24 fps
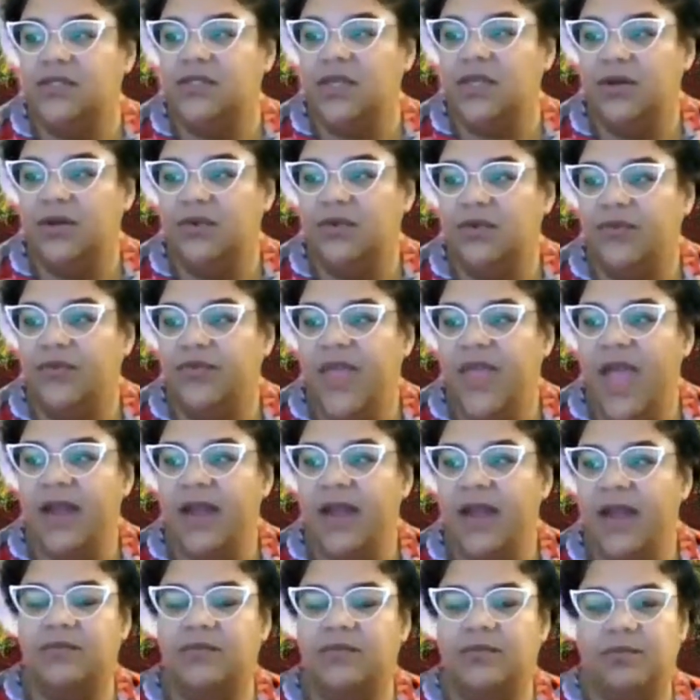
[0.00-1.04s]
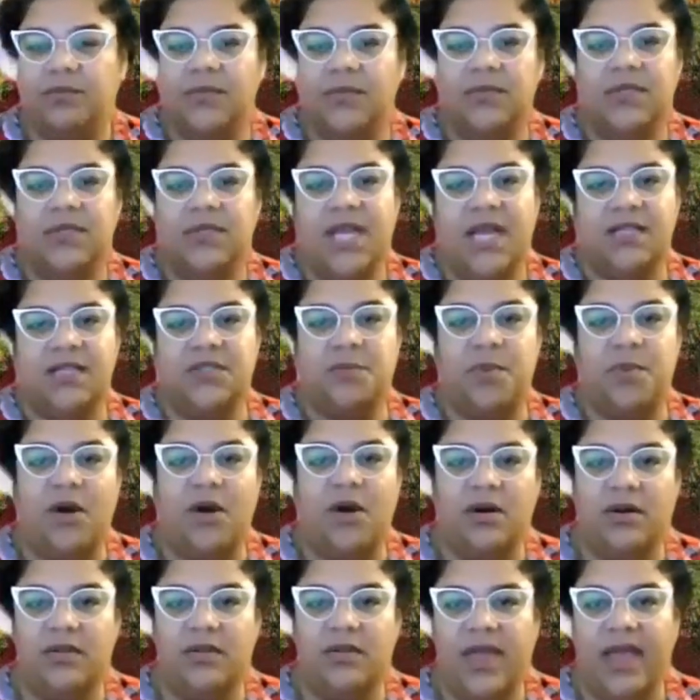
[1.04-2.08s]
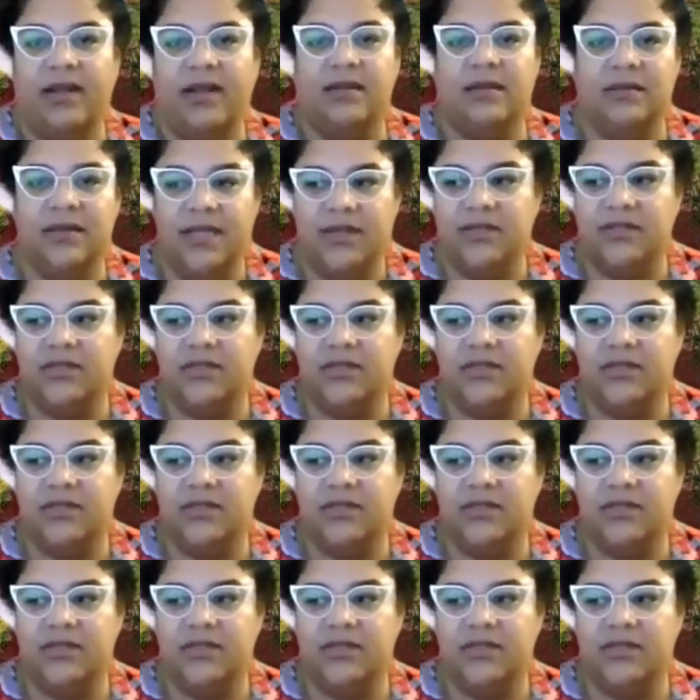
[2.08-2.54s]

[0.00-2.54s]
So that's part of that